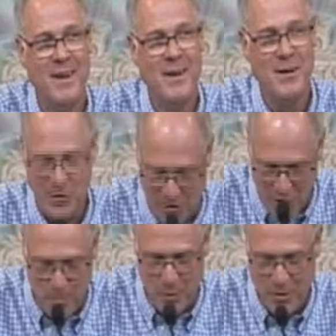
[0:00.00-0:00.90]

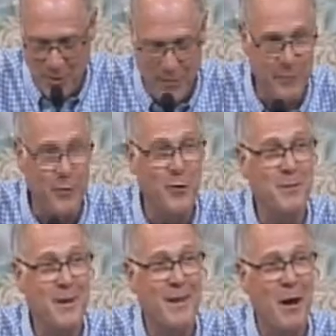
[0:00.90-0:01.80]
still producing fruit.
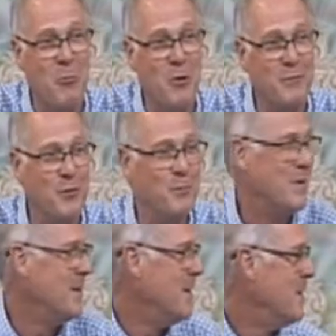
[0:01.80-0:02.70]
Isn't that wonderful?
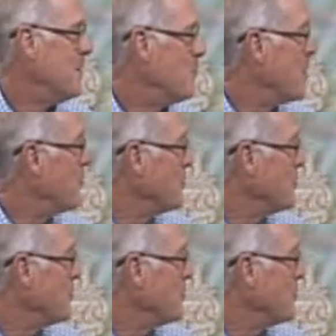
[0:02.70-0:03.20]
Brother, why don't